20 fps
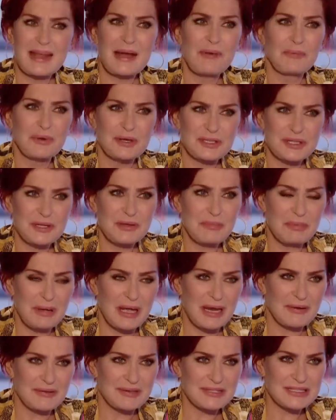Now, what do your
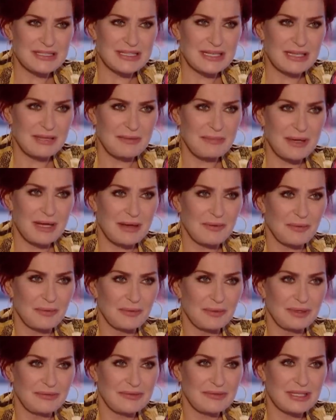parents think about
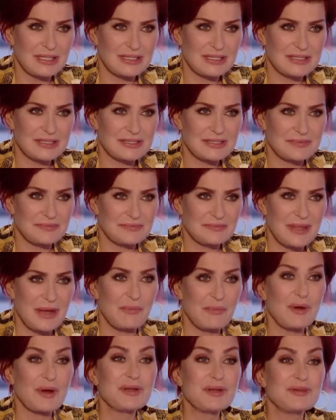all of this? They
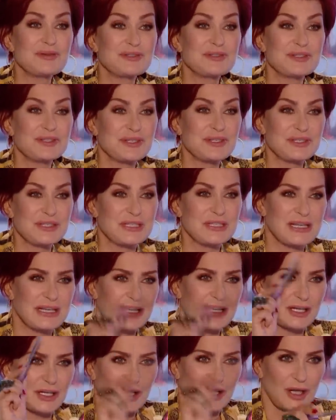well, want you to just
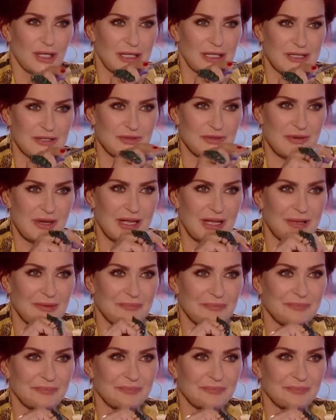stick at college, right?